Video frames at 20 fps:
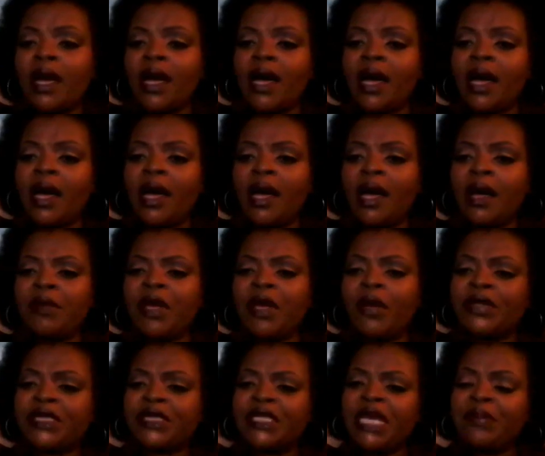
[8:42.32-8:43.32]

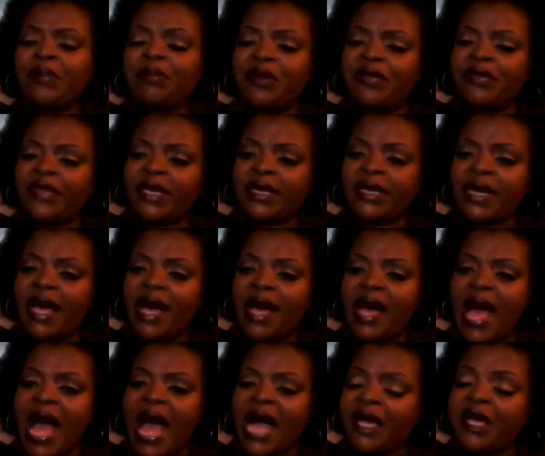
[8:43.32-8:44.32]

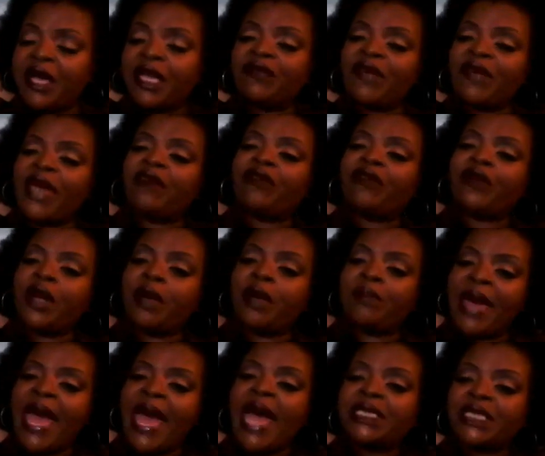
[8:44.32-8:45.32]
I could have ever
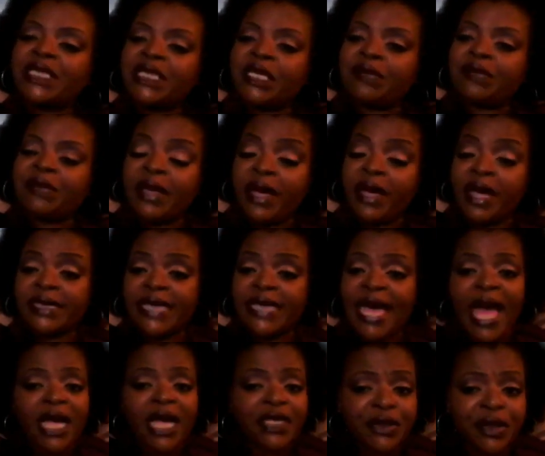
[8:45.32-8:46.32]
imagined, because
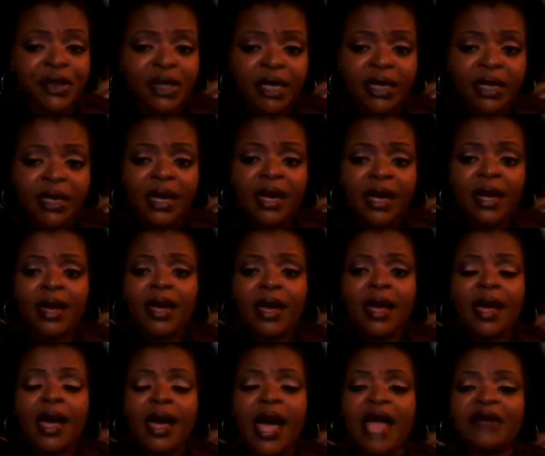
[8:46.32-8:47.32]
actually
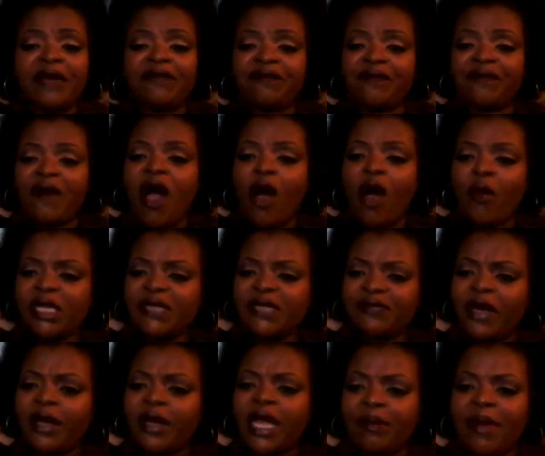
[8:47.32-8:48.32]
I always
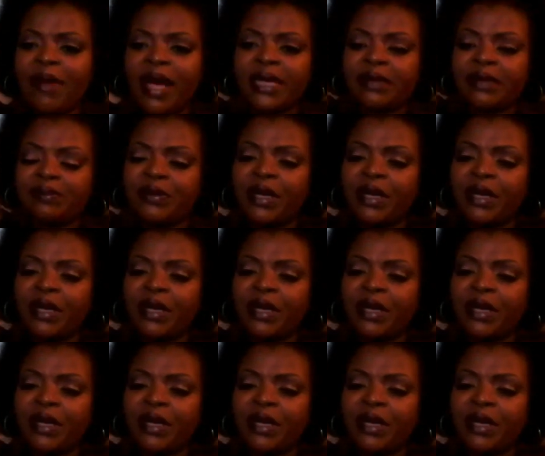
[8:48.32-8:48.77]
felt like my